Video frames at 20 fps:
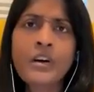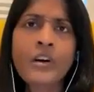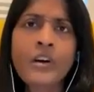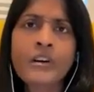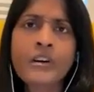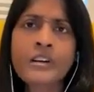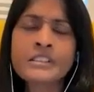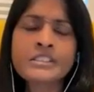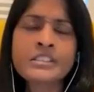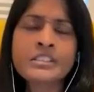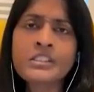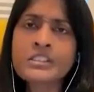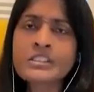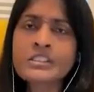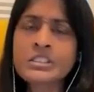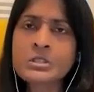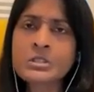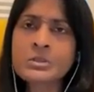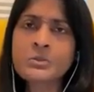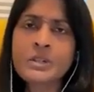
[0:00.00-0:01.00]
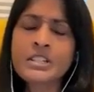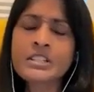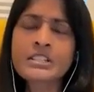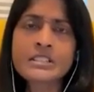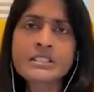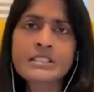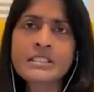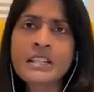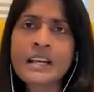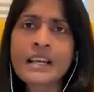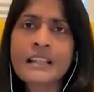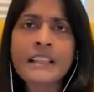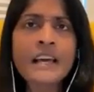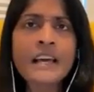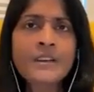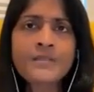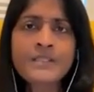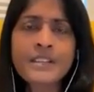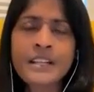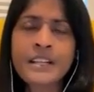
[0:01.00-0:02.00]
on certain situations in our
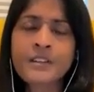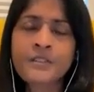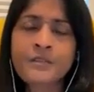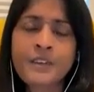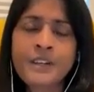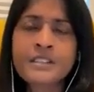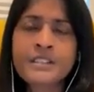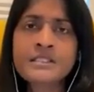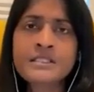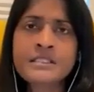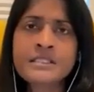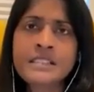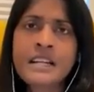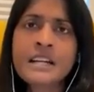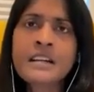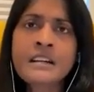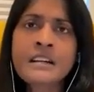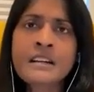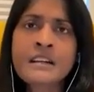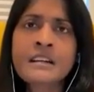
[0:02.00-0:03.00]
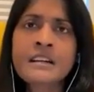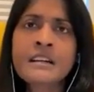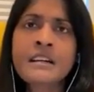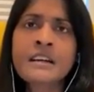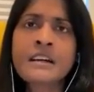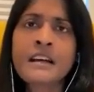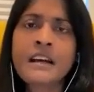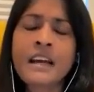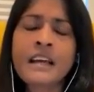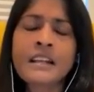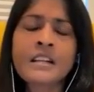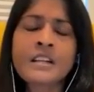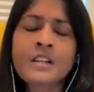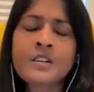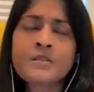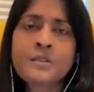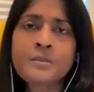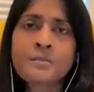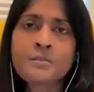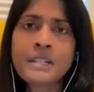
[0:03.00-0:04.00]
life that have felt stuck and in
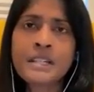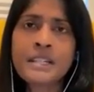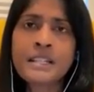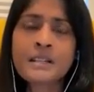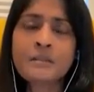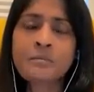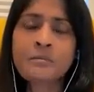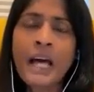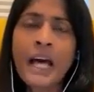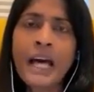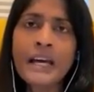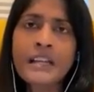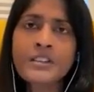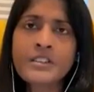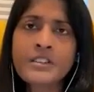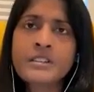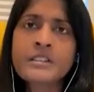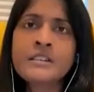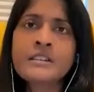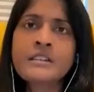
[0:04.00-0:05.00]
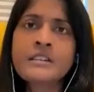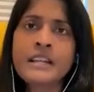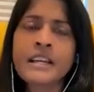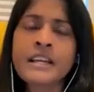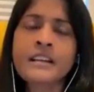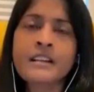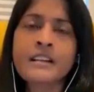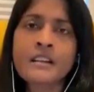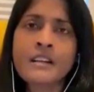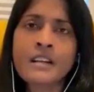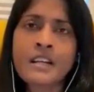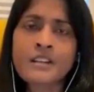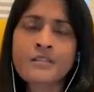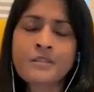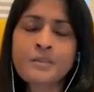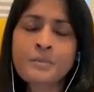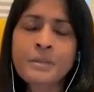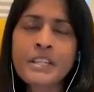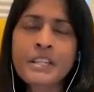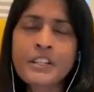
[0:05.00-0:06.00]
a repeating pattern, like a
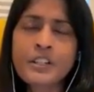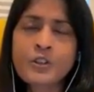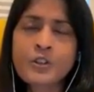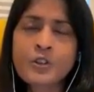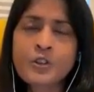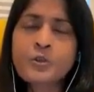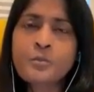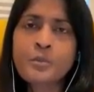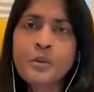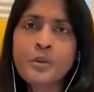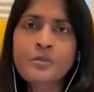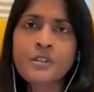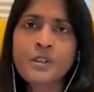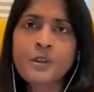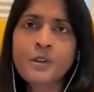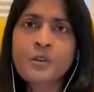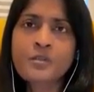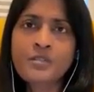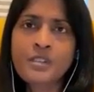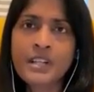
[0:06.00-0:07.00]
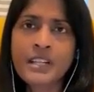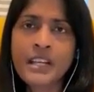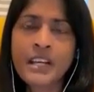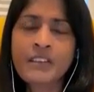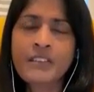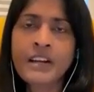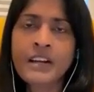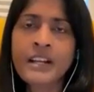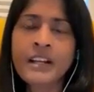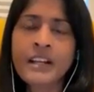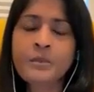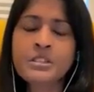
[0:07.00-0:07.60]
repeating loop over and over again, right?